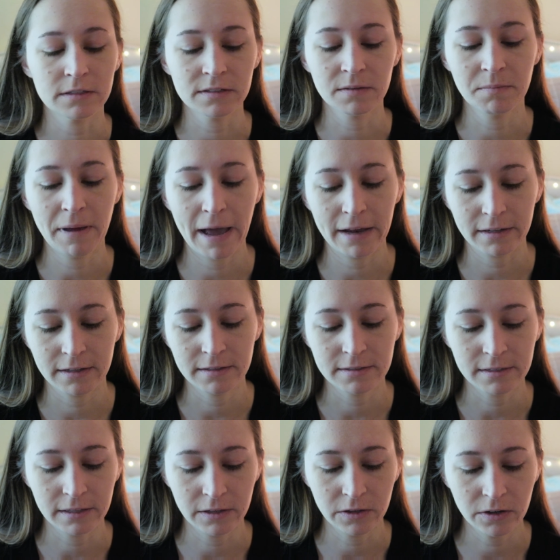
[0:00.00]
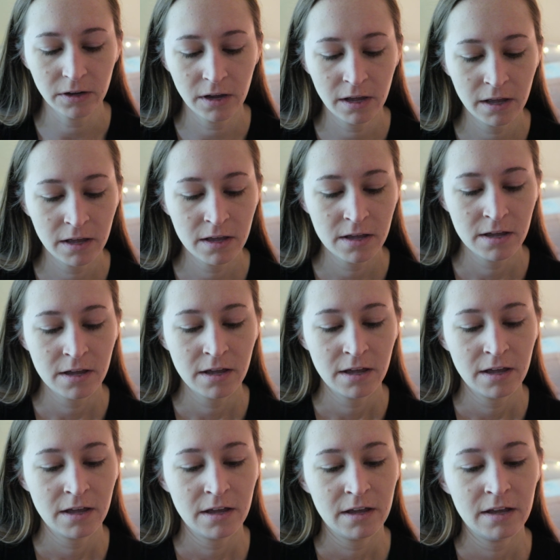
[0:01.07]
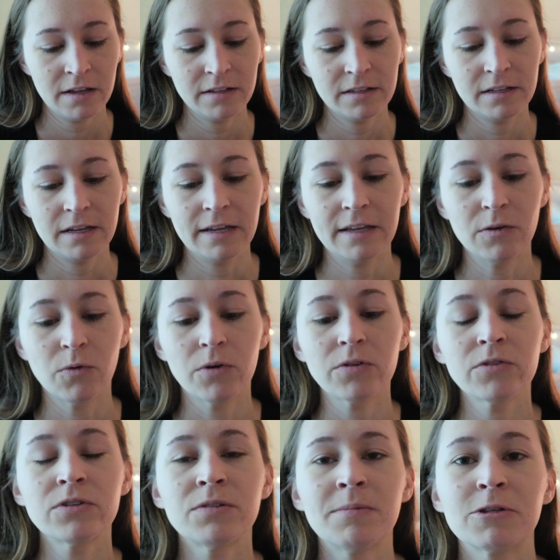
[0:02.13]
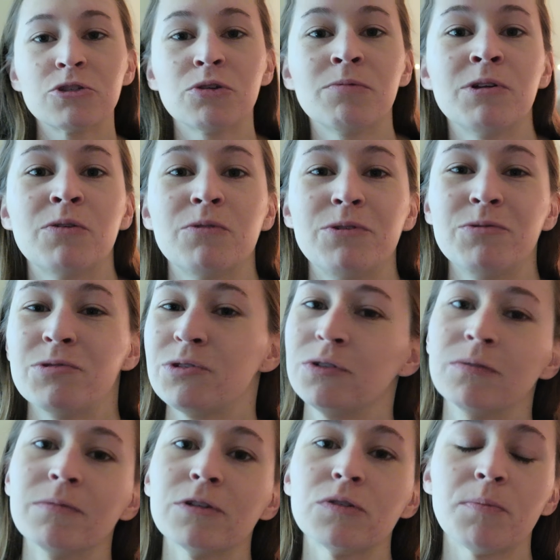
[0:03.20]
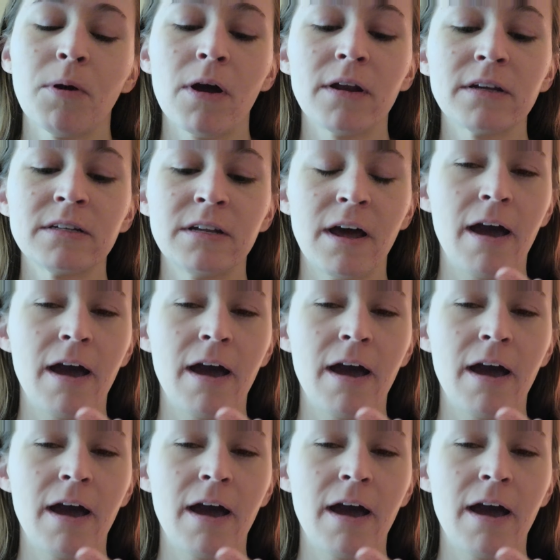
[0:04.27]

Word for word: is a matte concealer. In order to make sure we don't use too much product,